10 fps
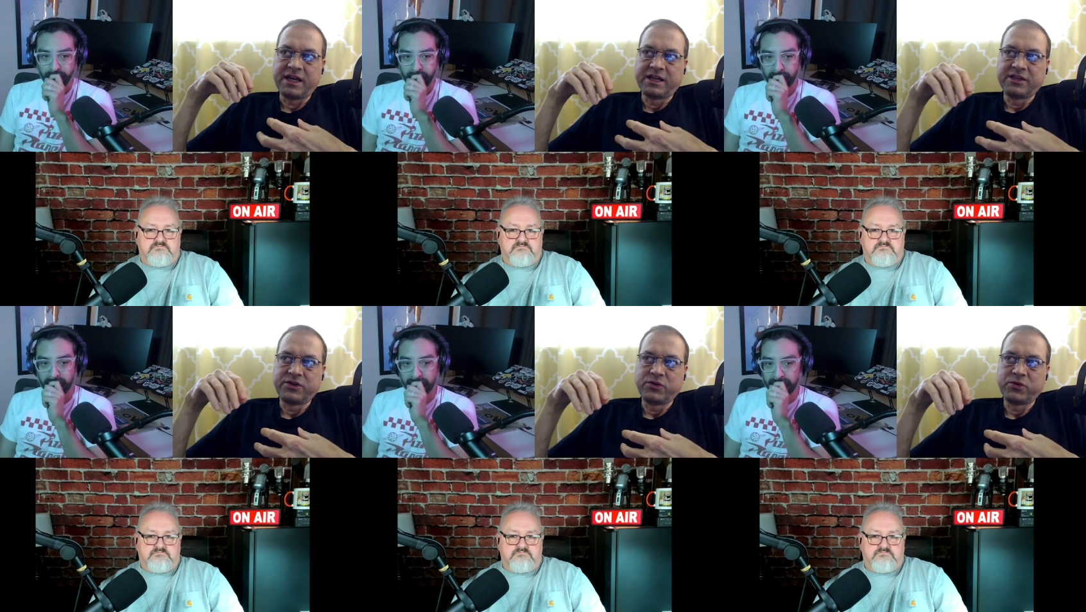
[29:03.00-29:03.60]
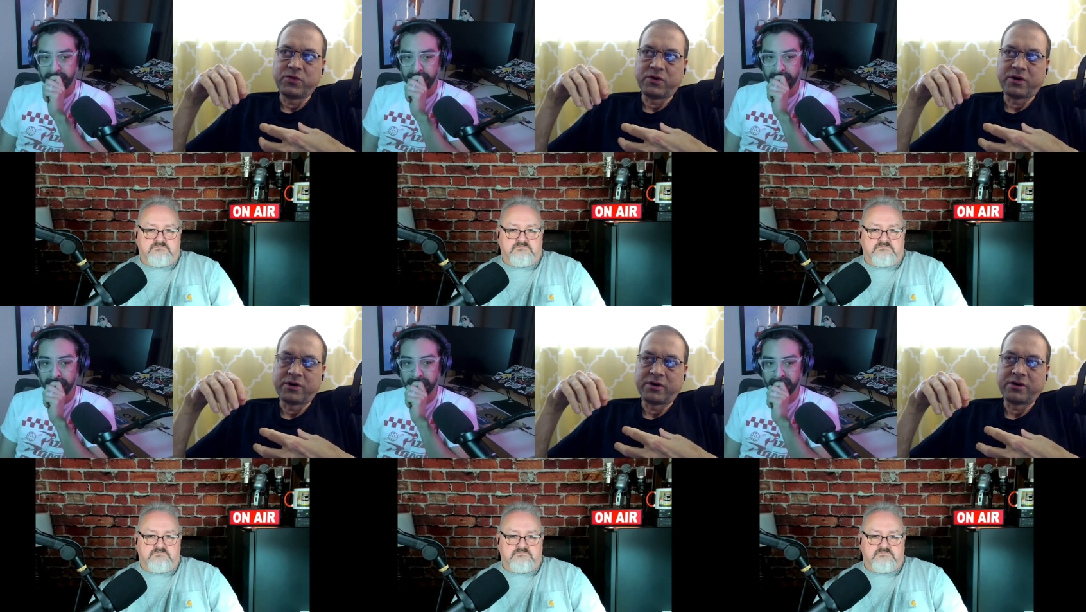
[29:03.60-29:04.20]
Speaker 1: and you
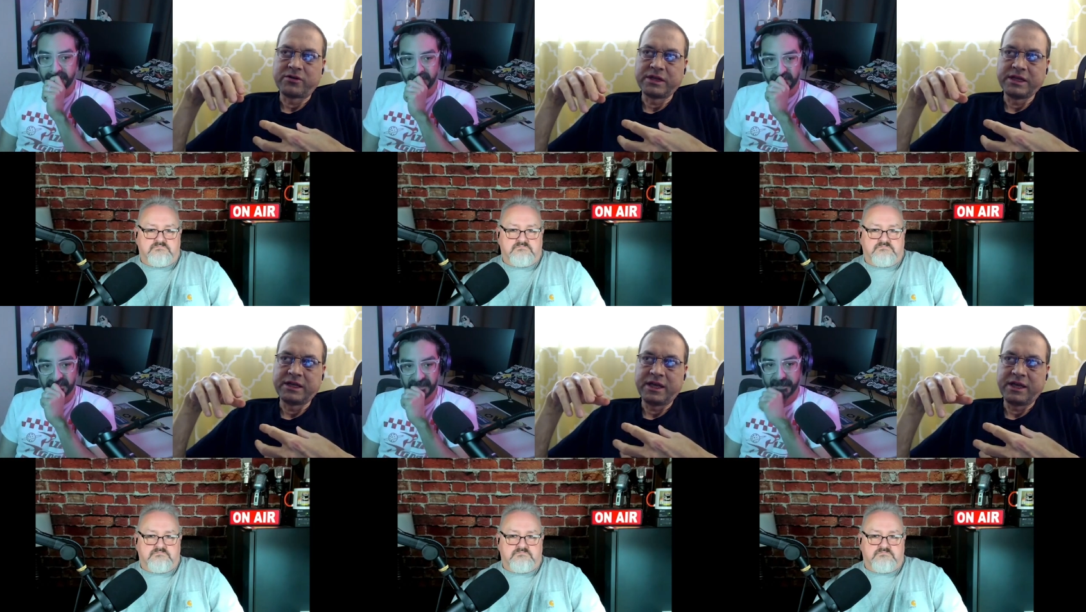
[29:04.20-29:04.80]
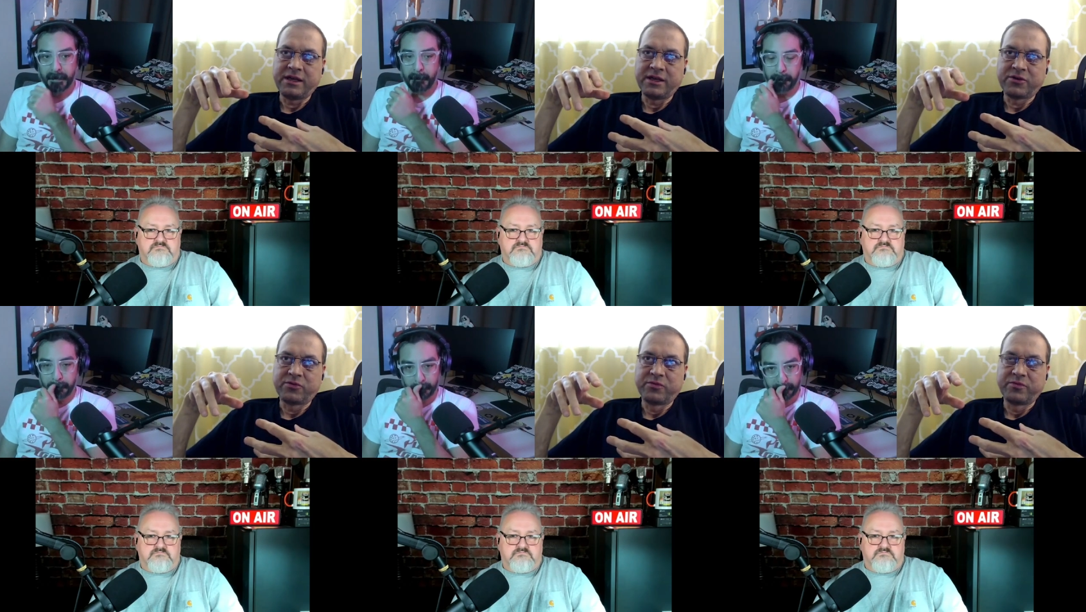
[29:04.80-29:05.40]
are not only, you
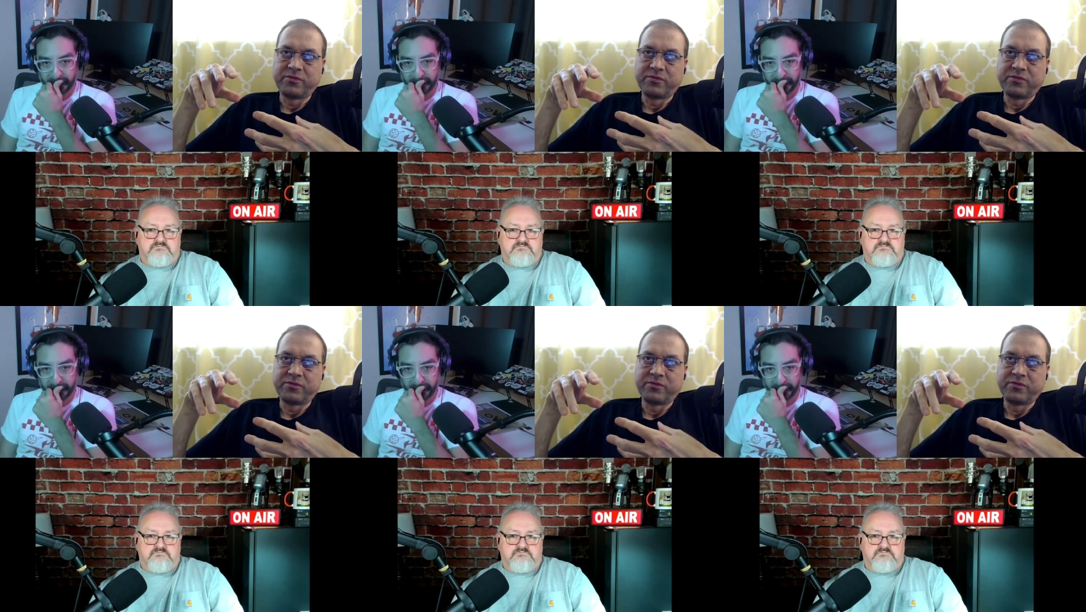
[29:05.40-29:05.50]
know,